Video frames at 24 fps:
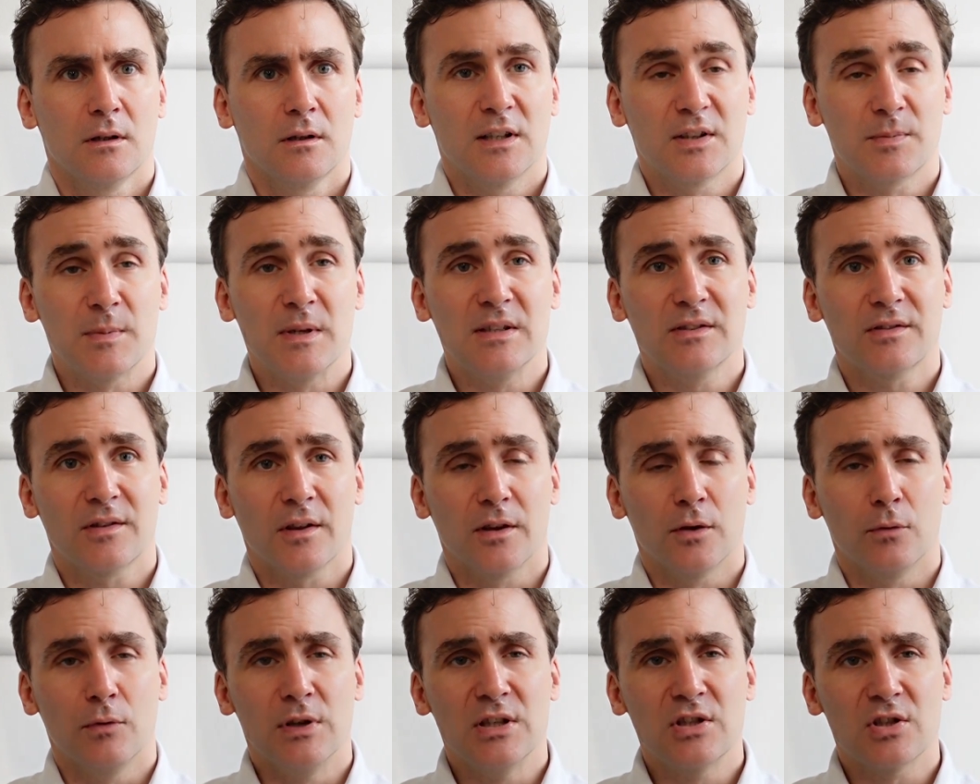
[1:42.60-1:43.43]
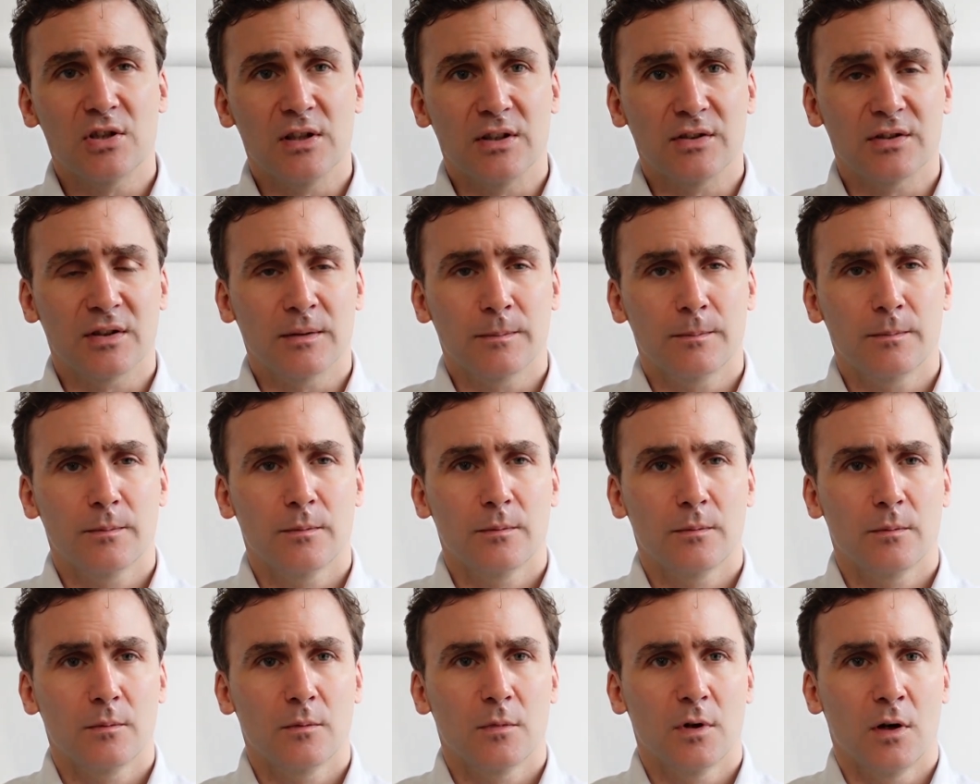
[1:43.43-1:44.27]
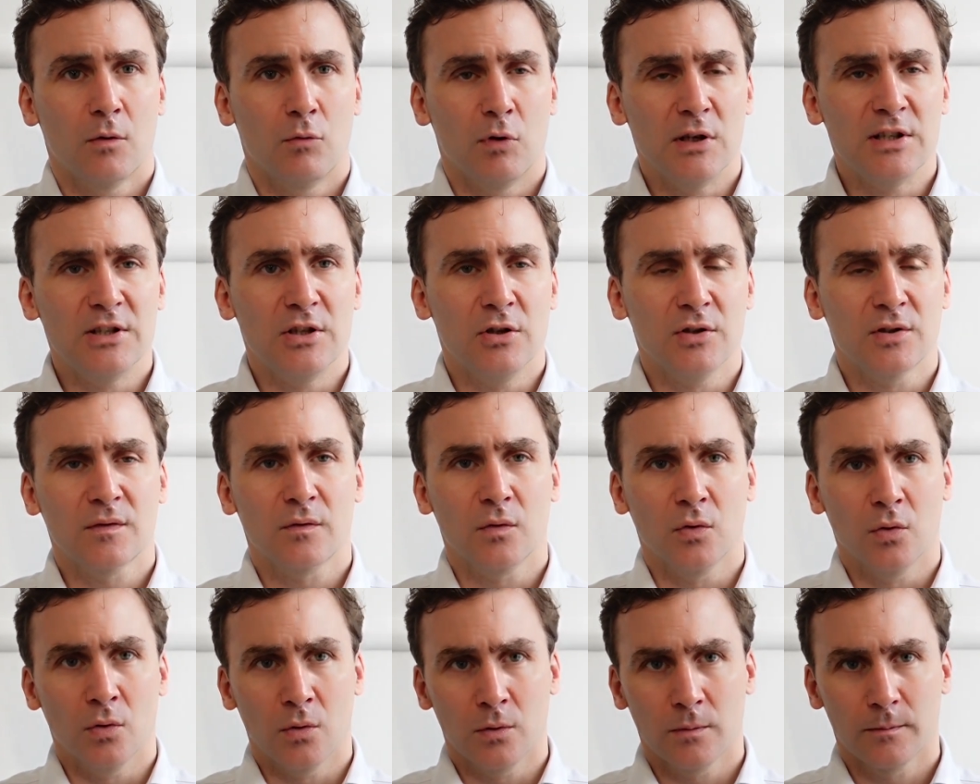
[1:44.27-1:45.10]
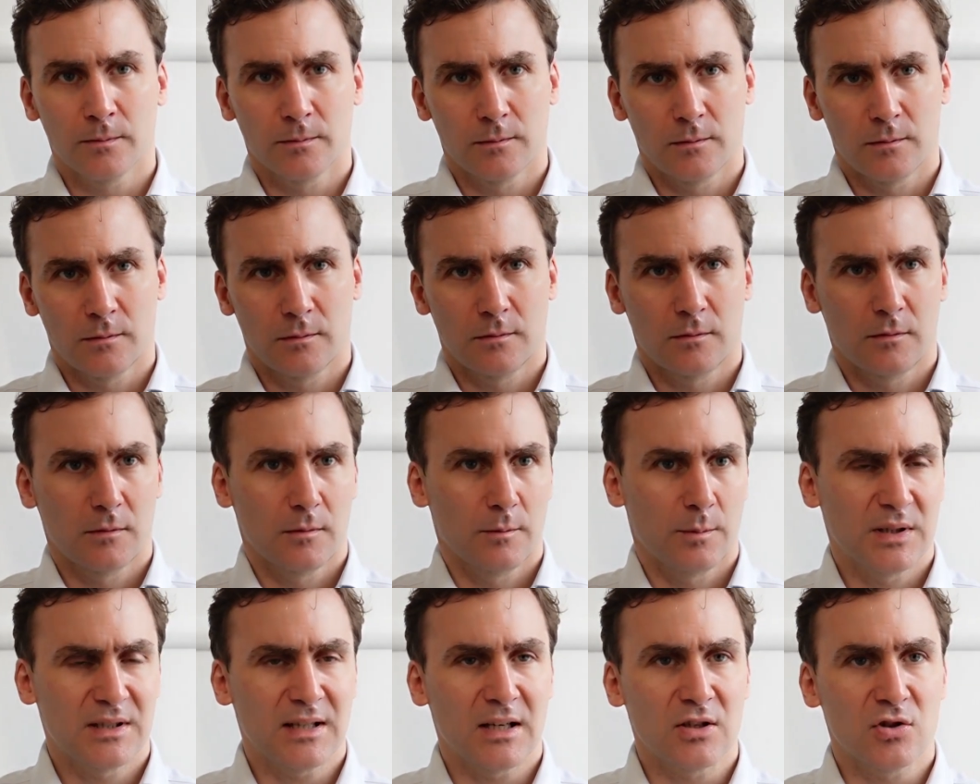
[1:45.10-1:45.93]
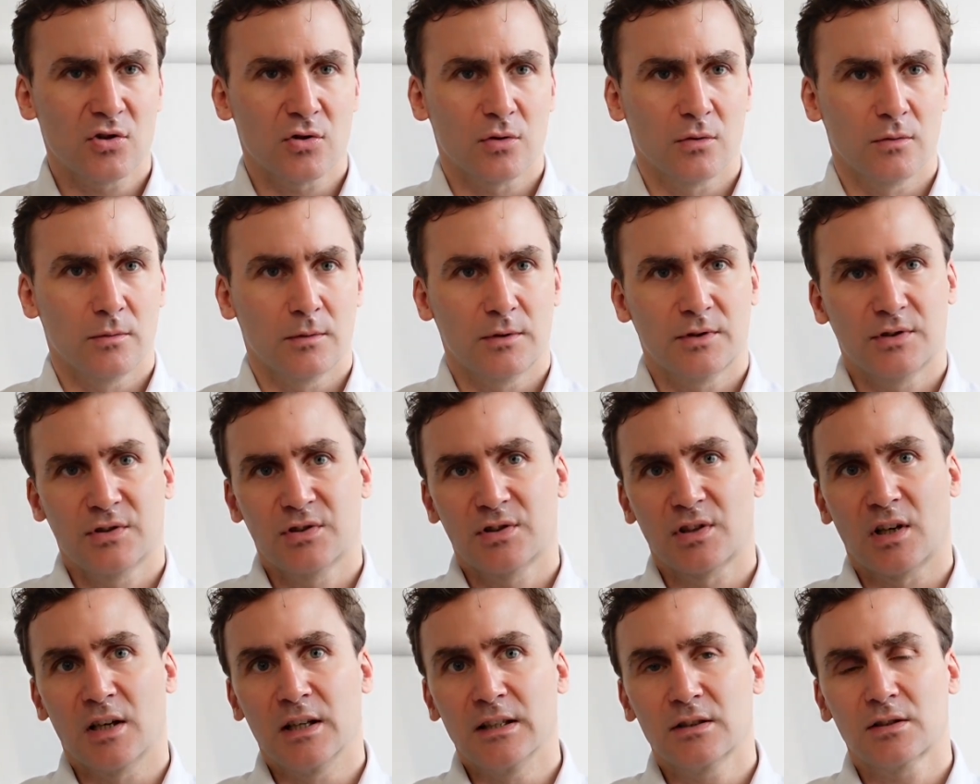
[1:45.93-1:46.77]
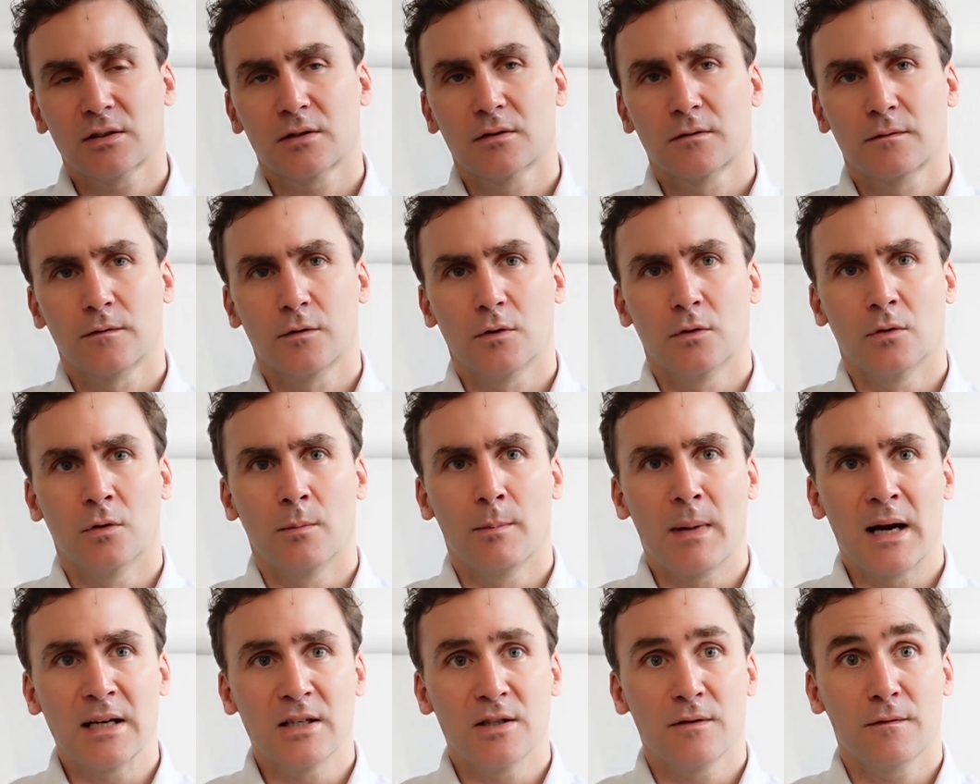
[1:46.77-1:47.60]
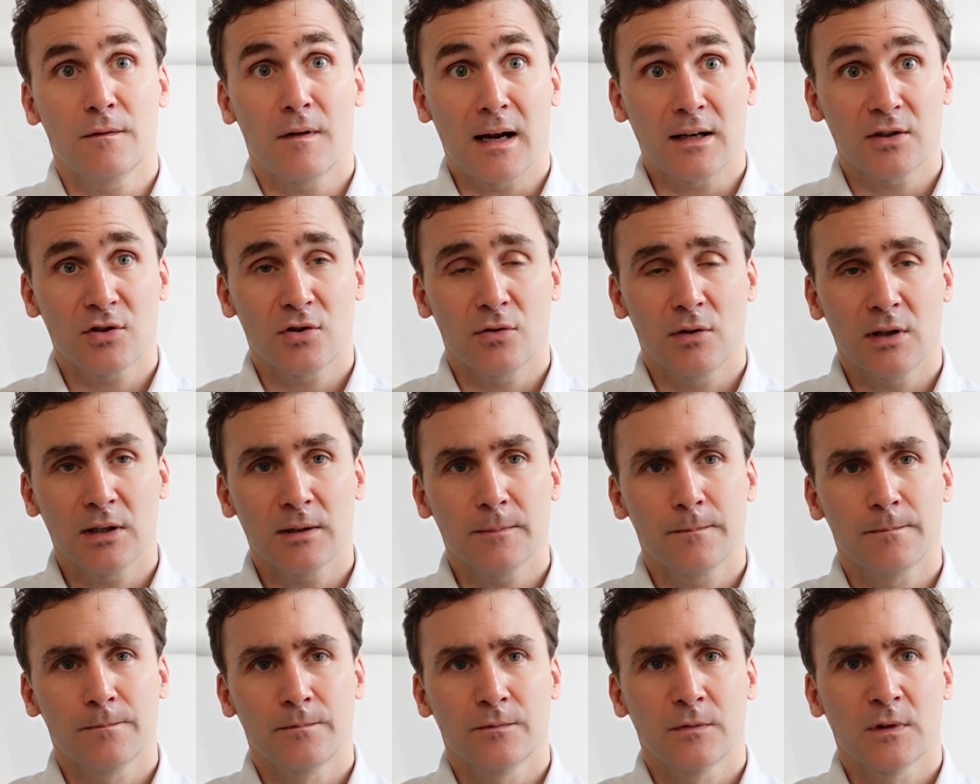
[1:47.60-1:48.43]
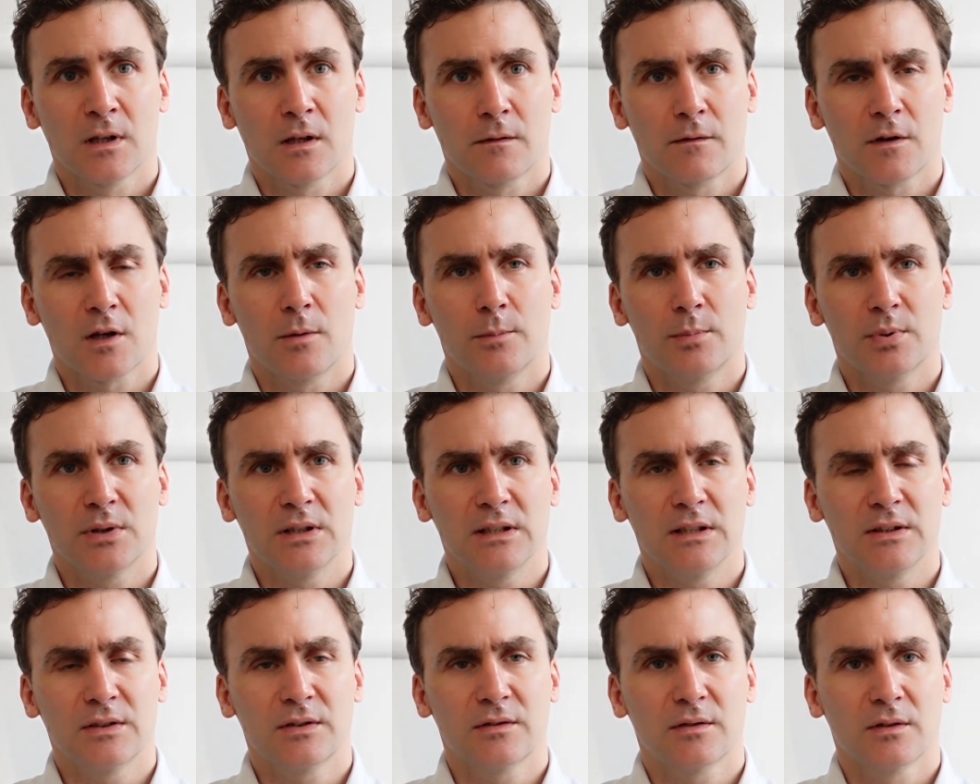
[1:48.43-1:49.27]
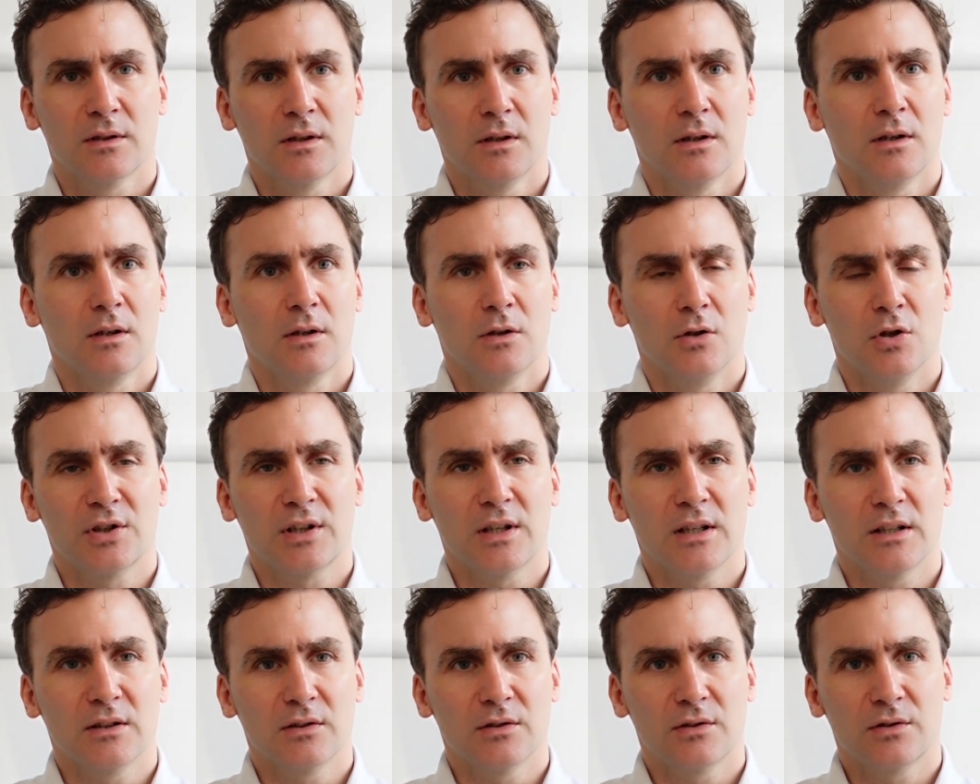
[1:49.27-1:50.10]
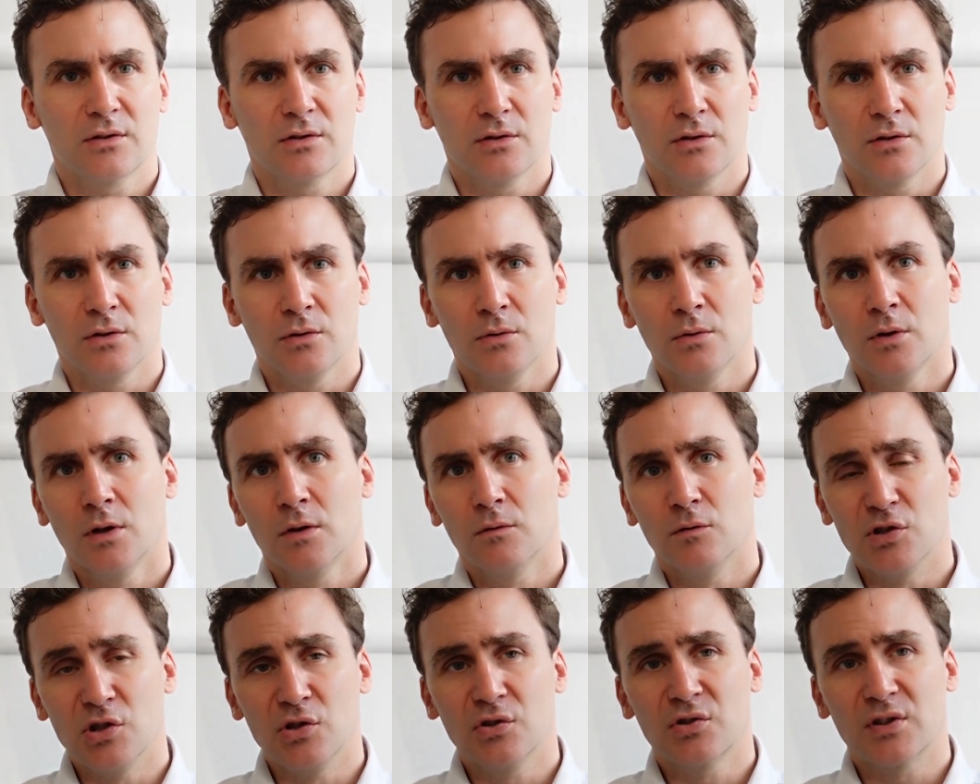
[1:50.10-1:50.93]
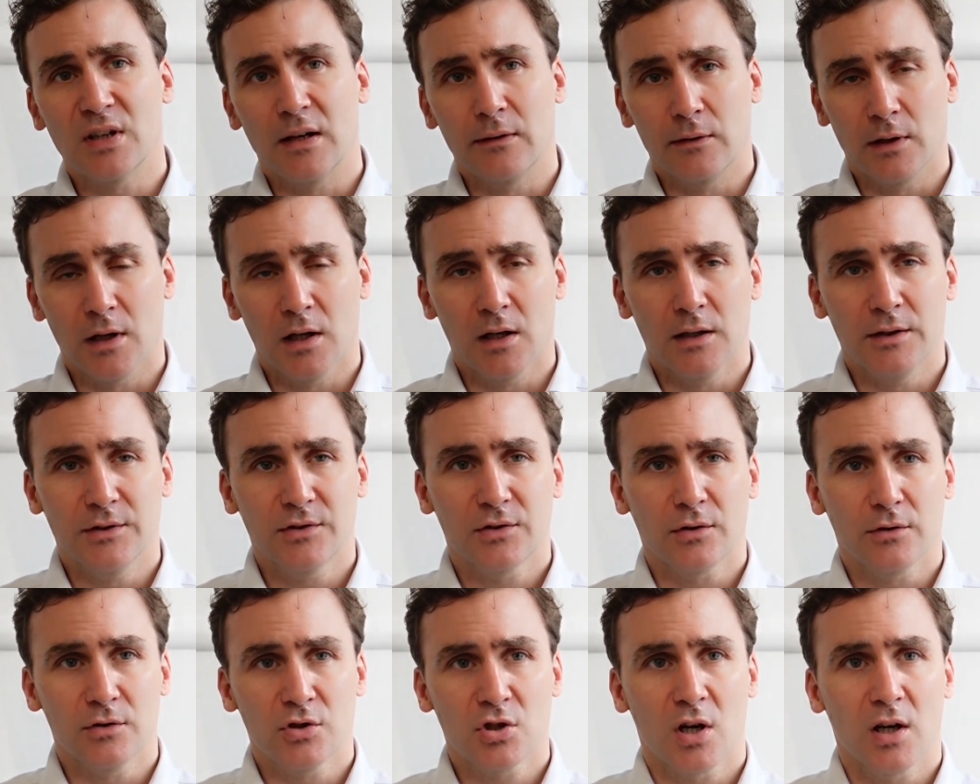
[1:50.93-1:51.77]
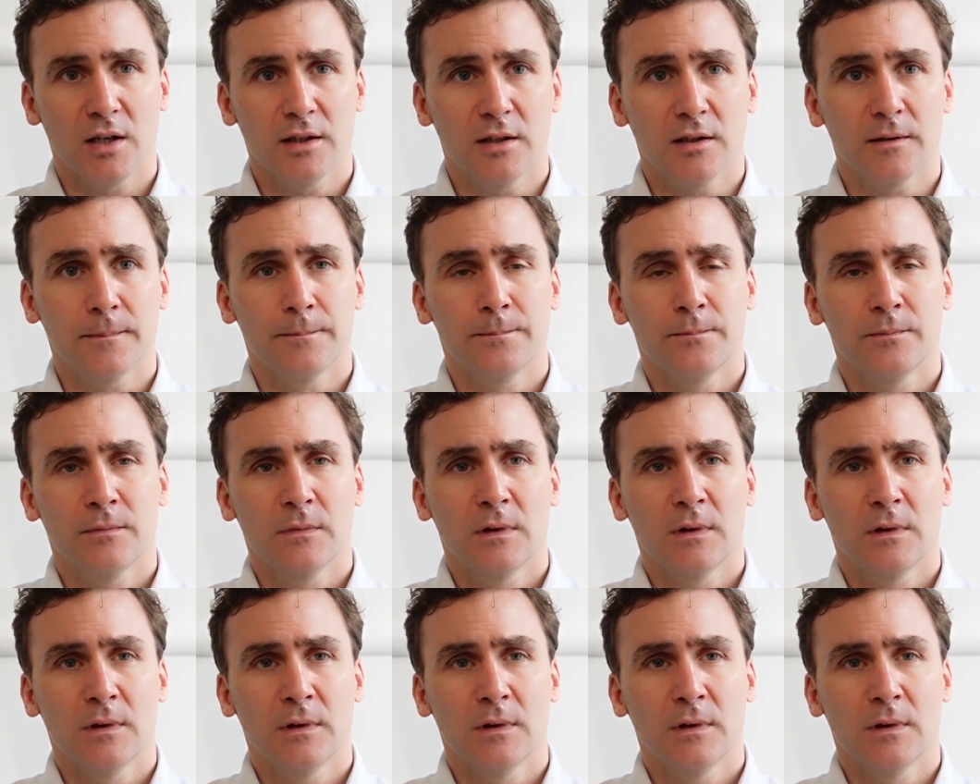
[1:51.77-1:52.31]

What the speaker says: This means that the region is a really useful potential site for manufacturing, companies looking to reduce their reliance on China.